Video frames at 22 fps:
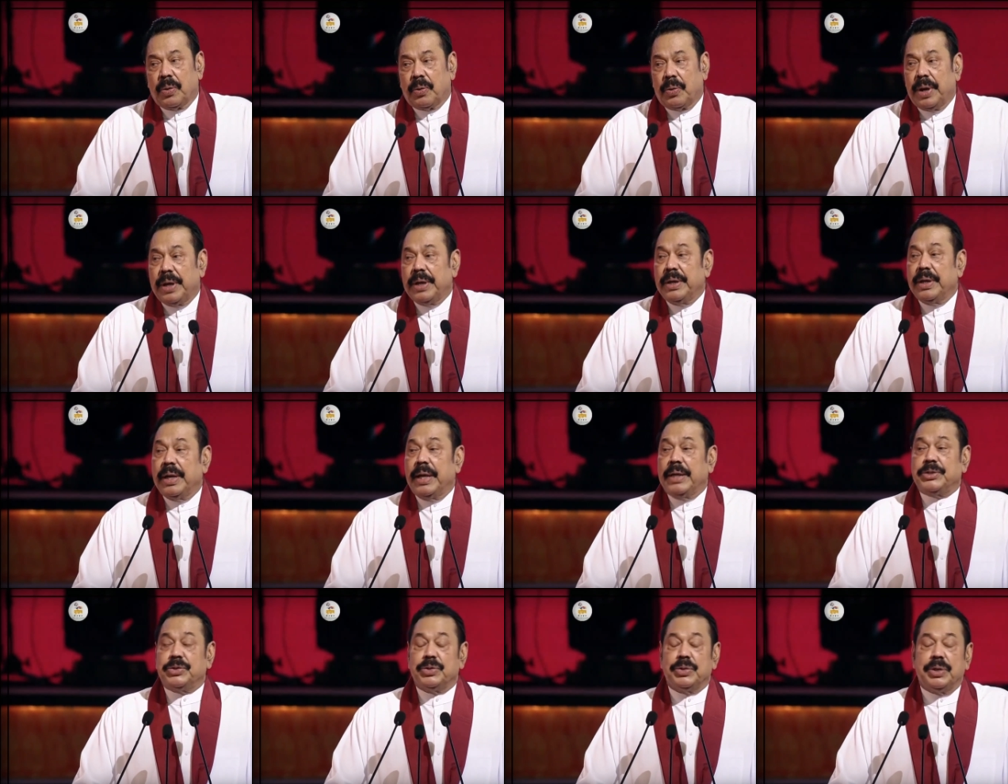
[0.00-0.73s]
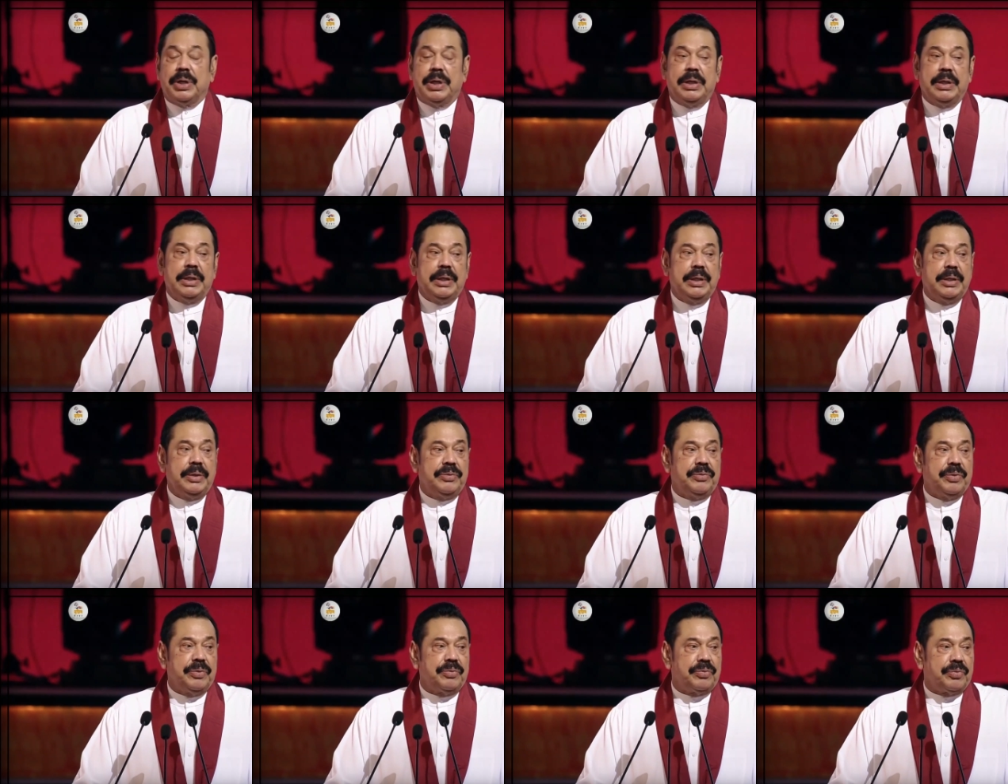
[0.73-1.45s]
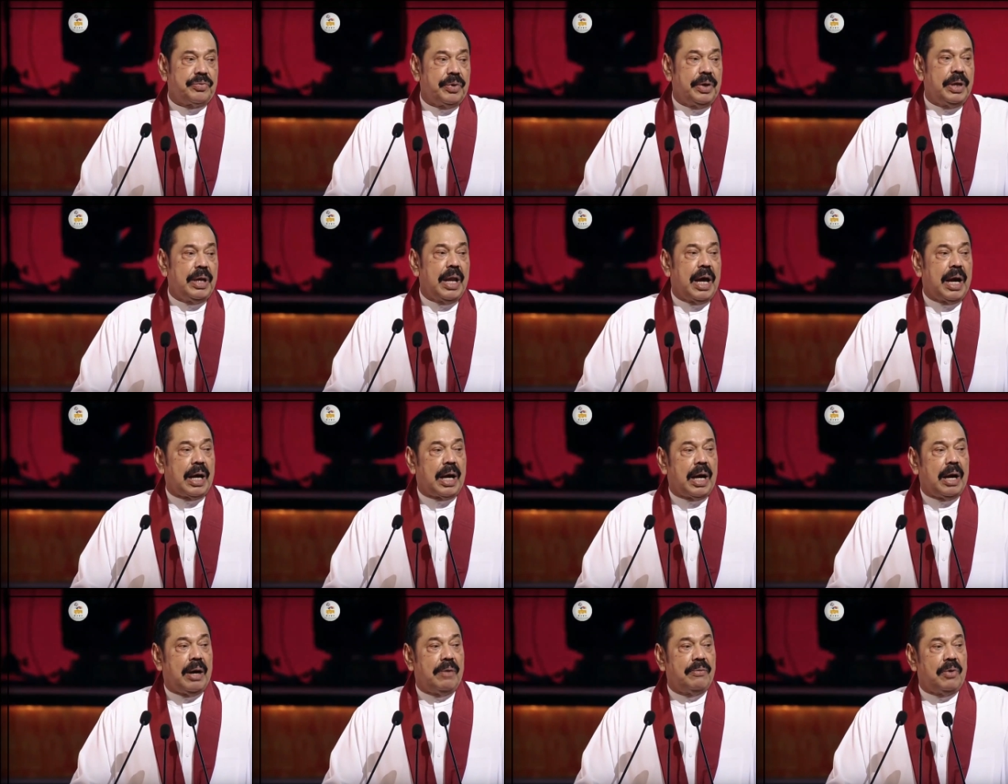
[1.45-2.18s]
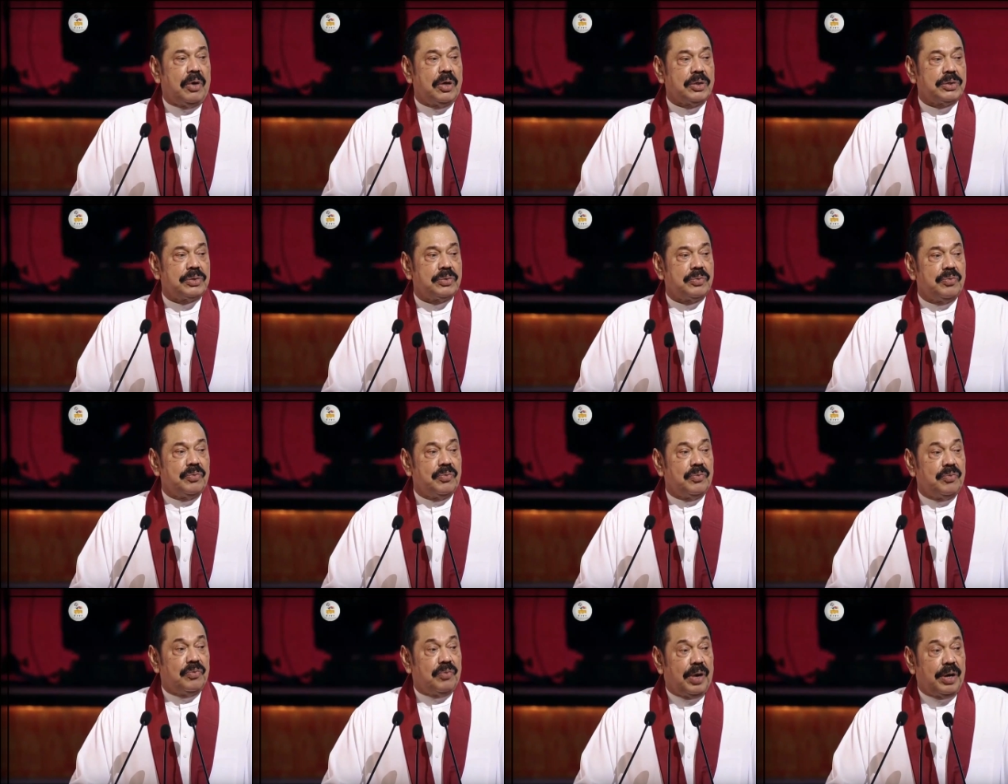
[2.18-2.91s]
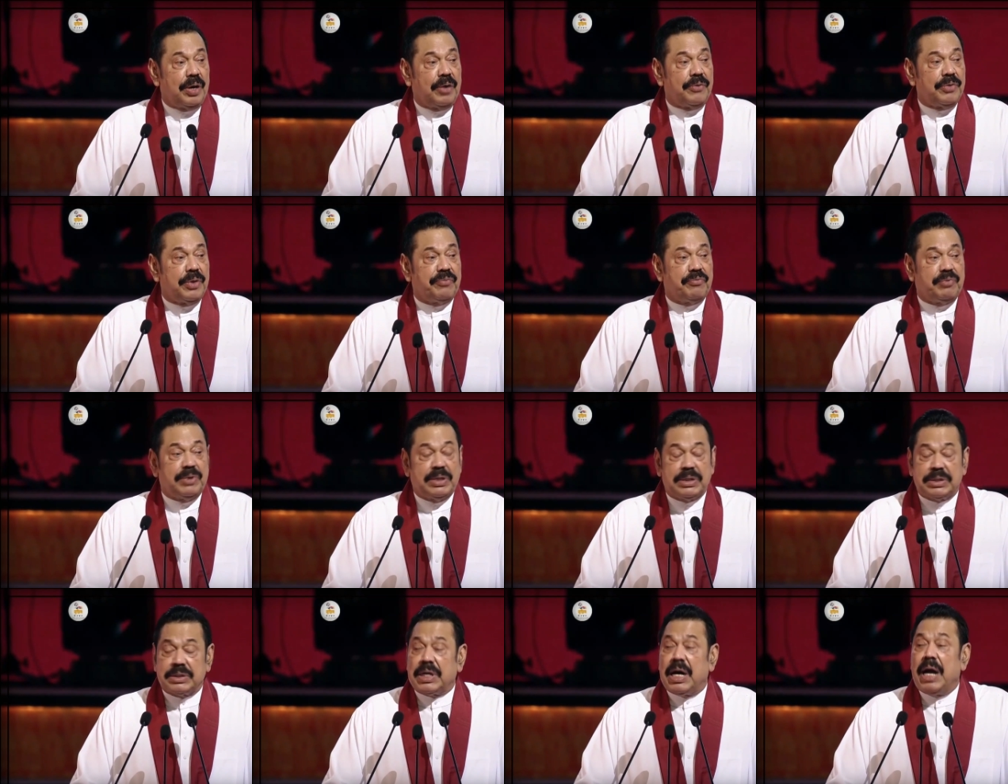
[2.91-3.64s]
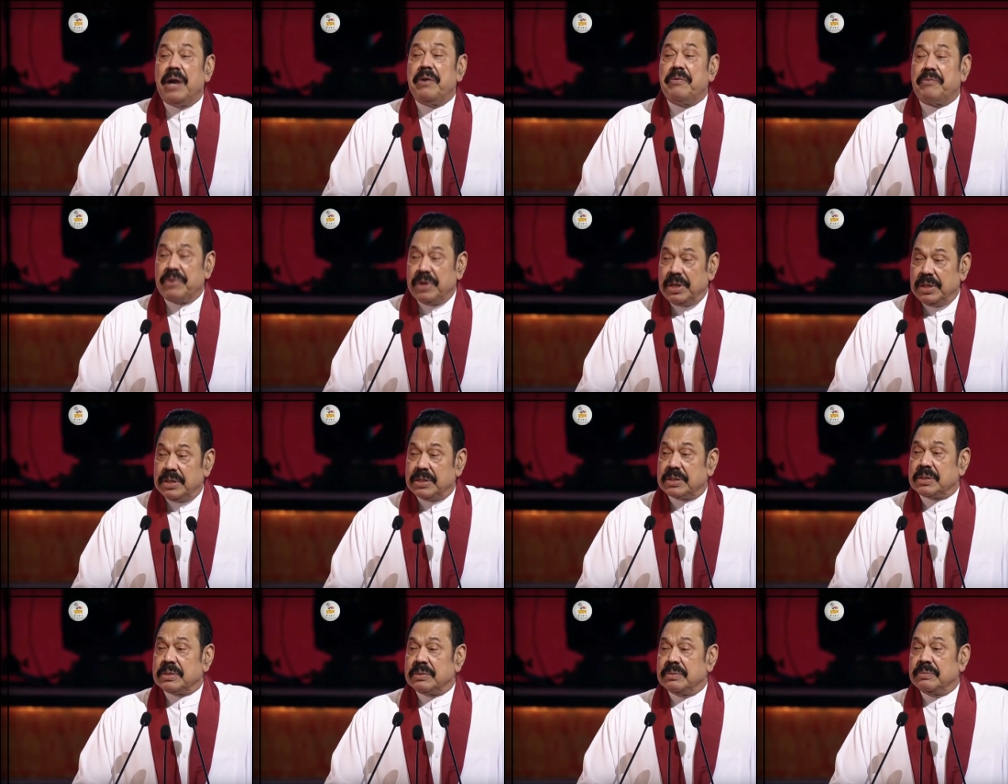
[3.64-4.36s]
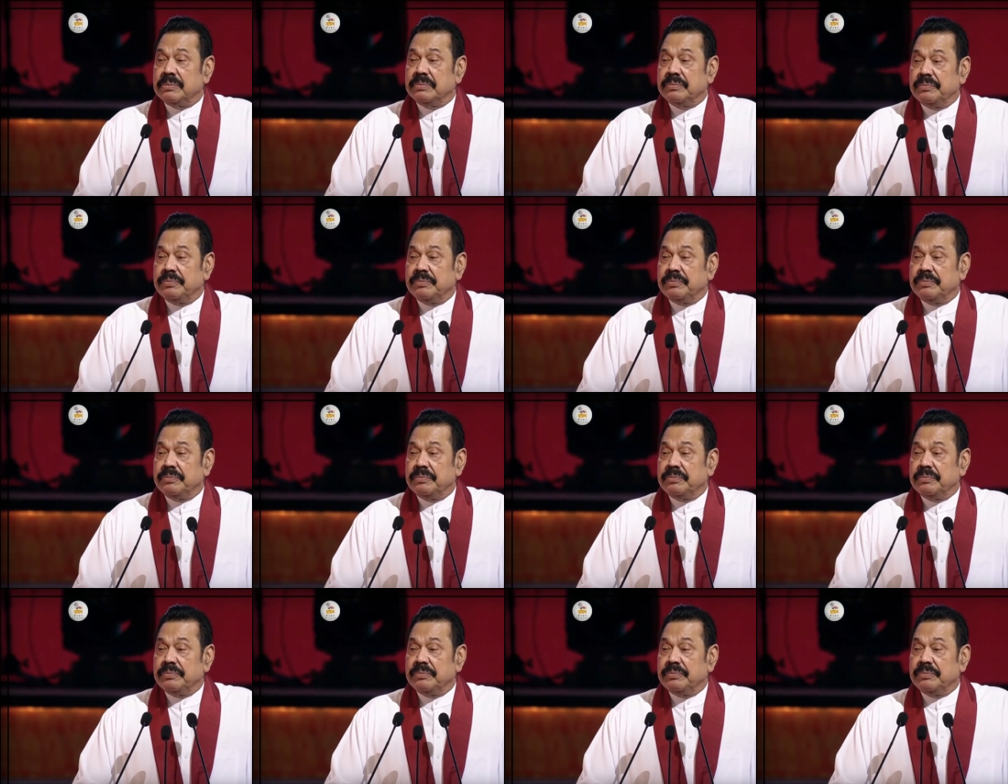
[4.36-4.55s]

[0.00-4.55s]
Quite naturally, Sri Lanka was one of the first countries